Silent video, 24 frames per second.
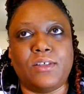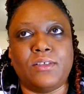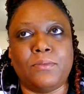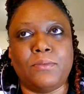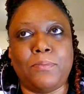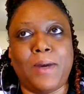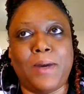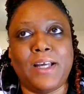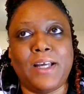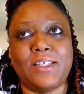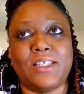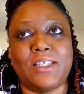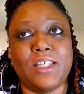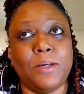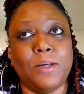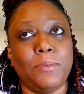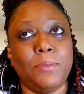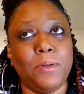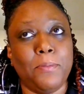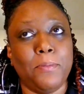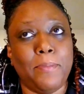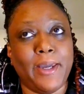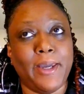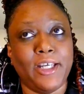my
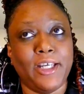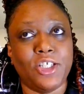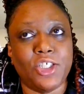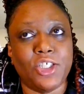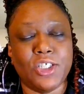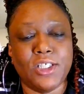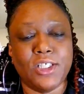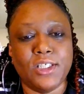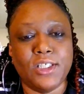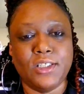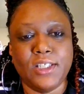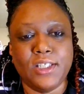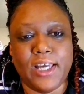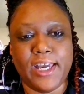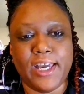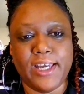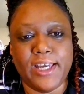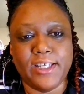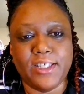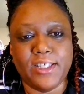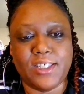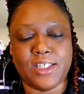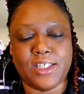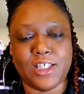sublimation
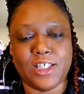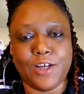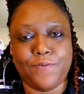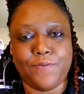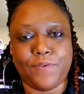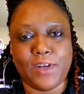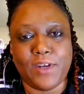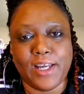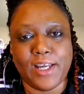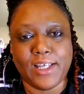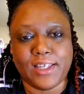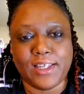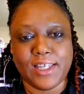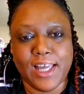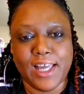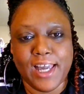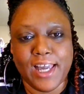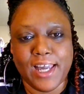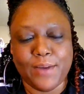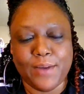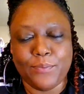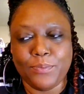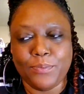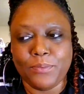and stuff like
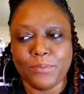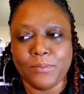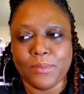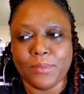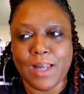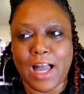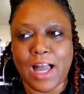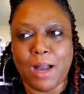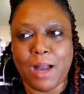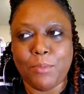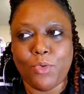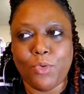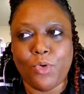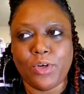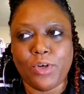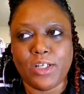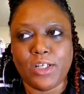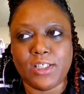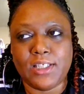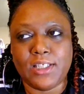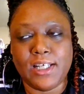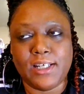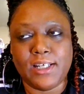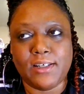that, I'm going
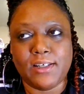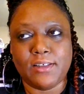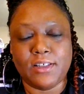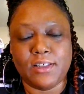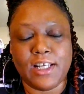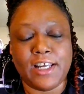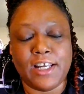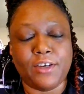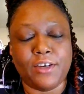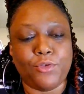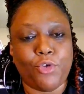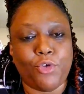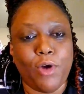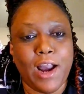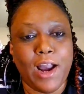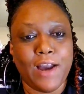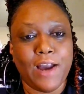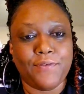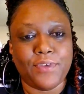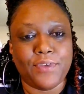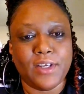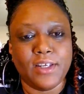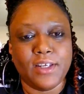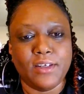to and
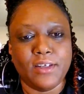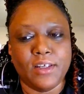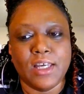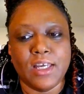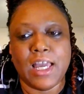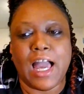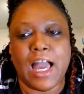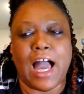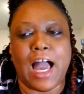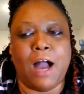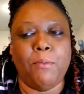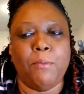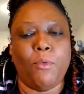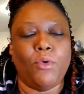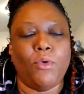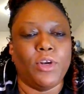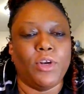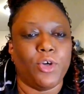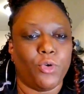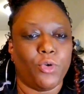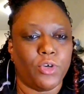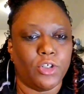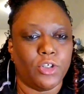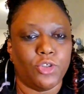crafting, I'm only
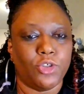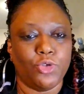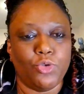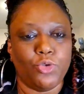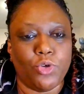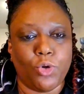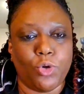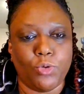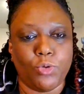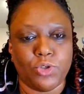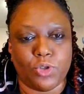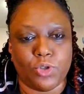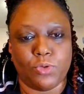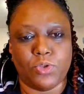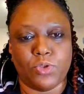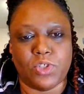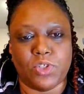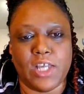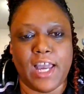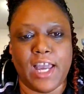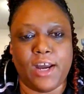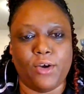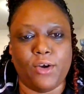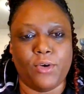going to do those on
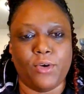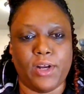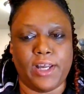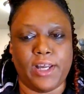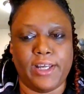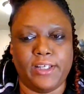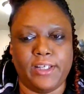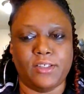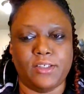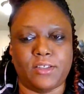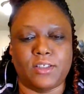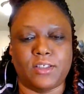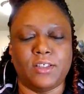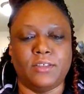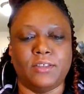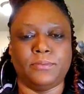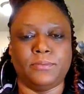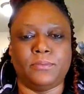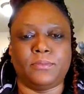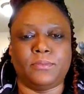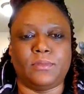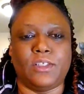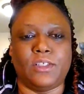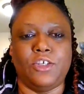Saturdays.
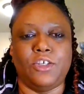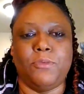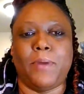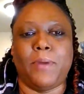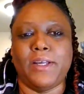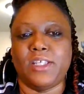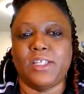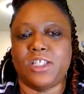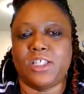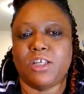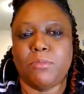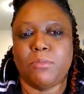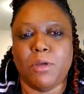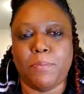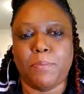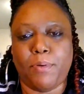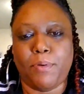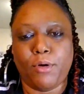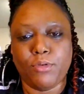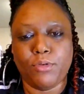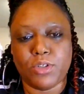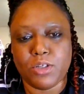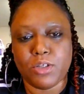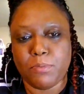You might see me
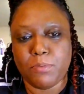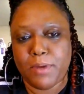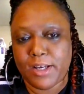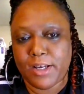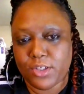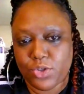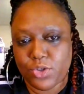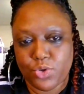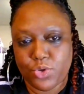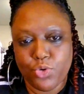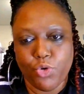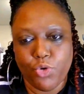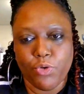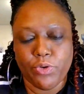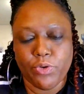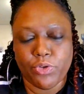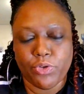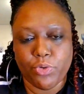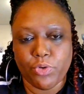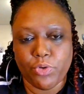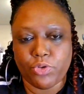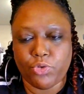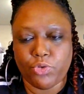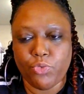posting my
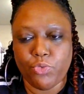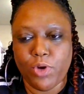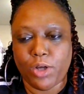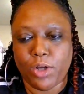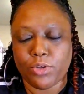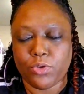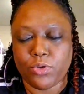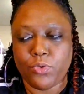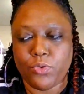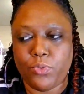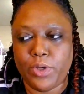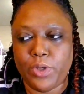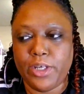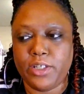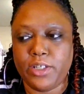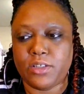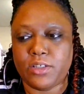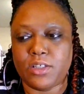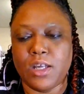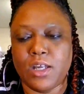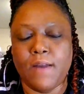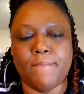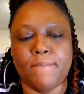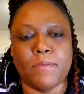stories throughout the
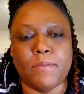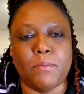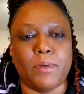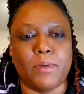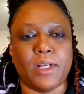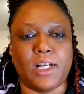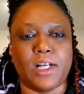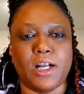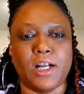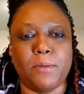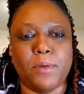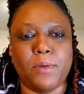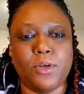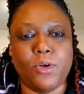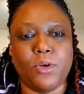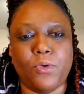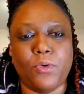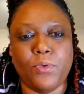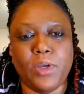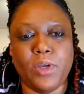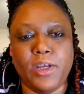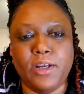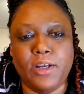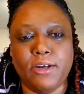weeks, but coming
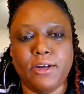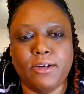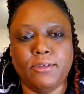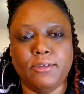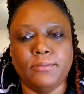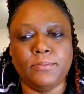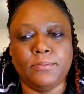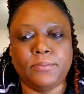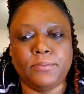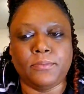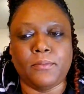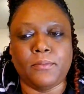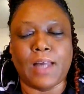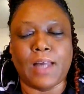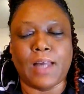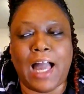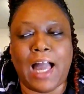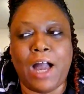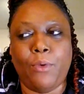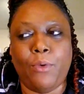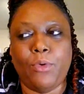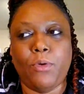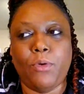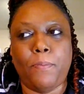on here,
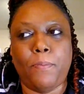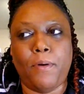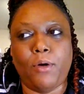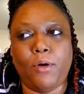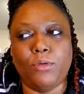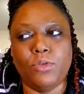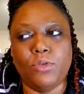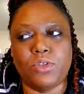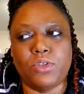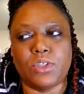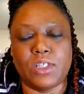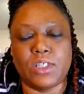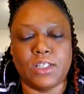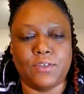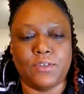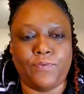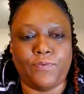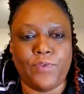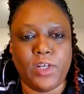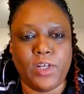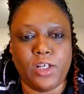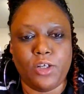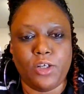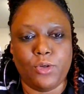I will post
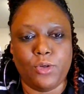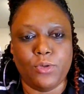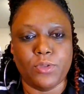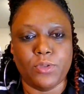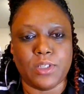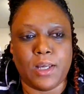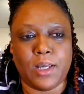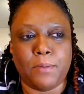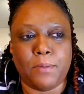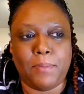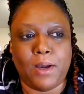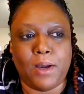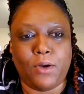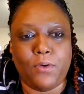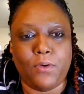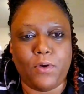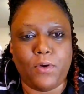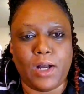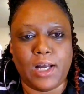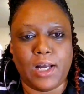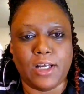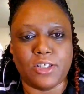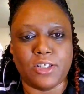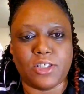videos
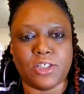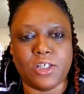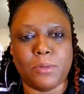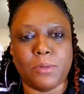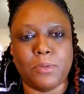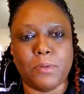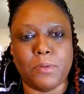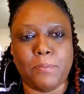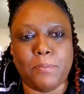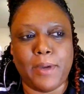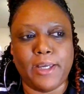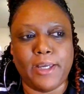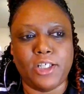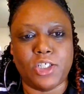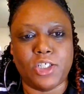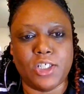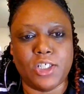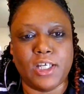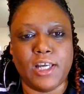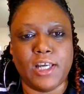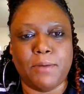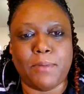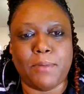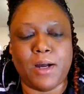about
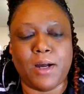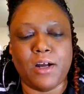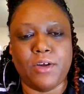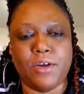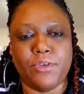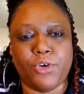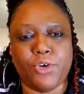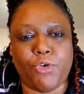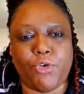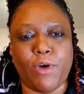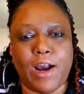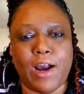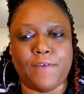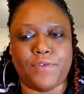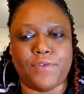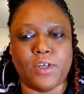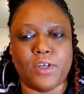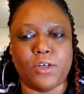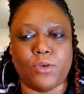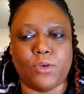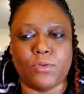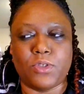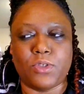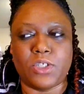sublimation and my other
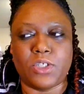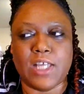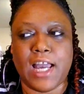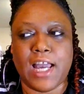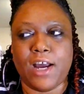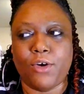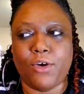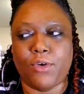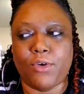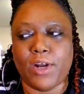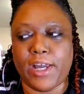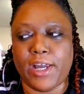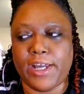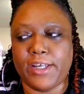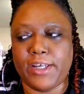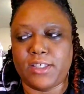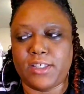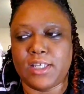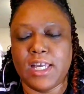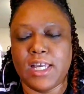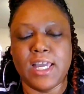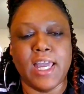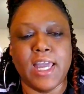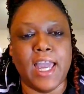crafting on
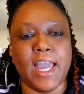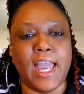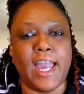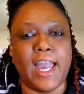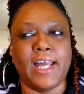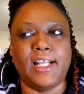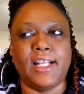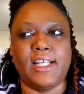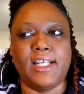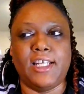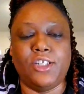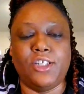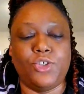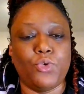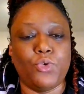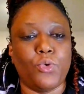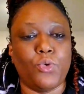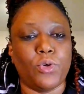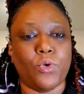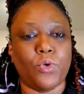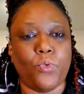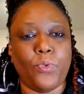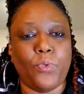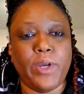Saturdays. And then
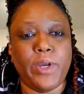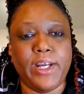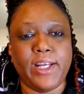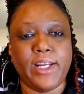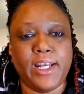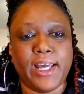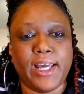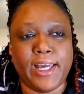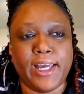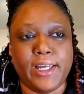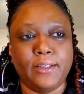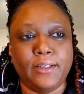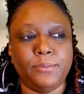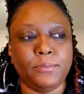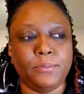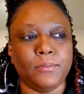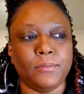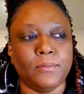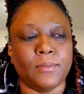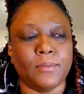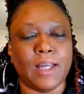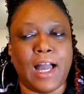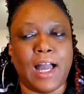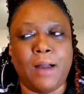during the weekday,
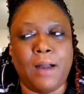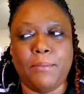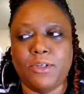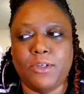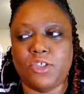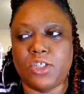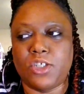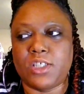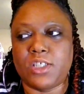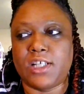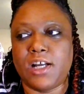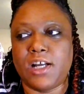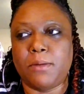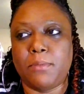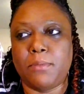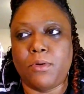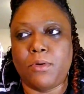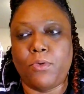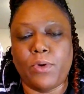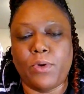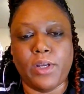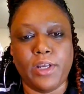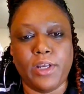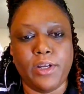I'm going to just come
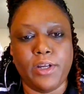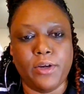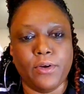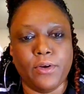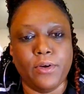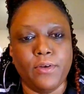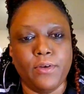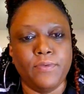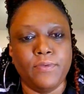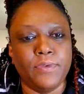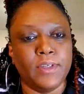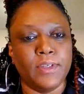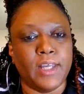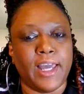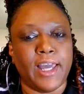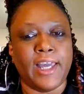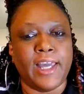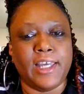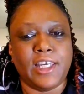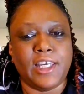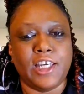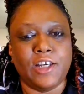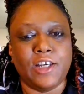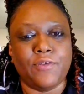on here
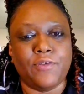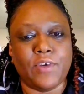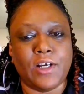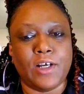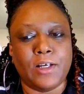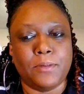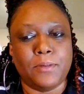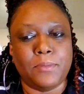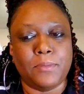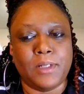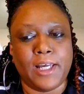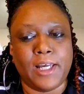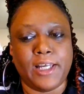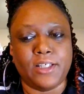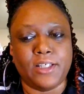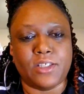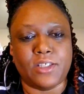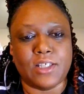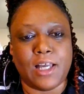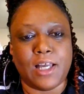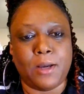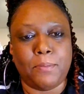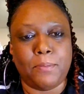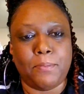and give
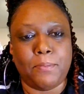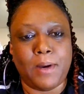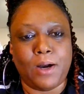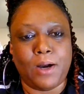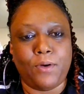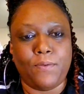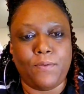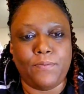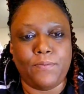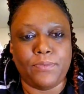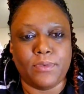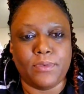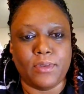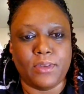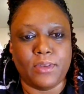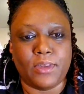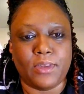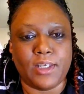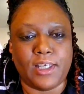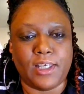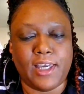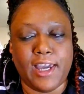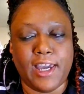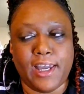updates about
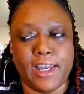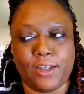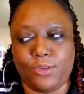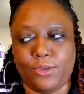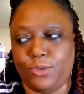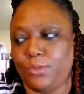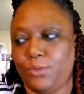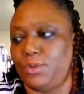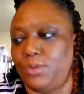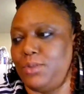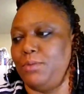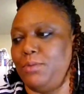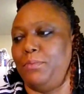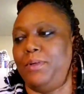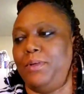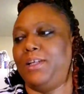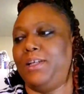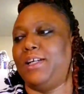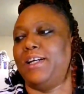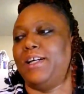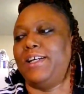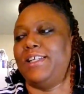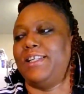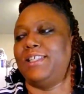the candles,
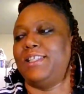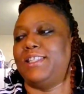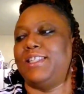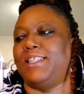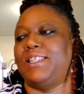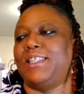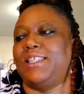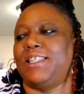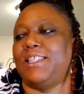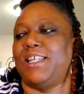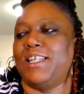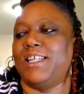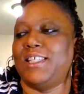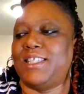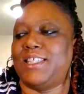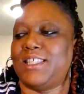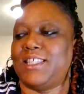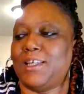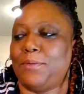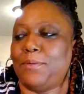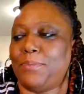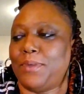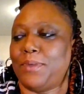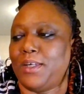because this is
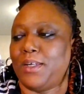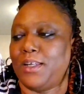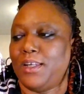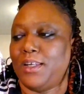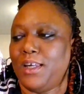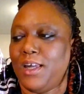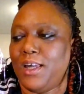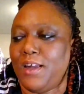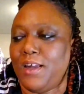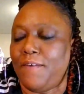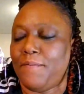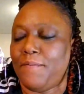something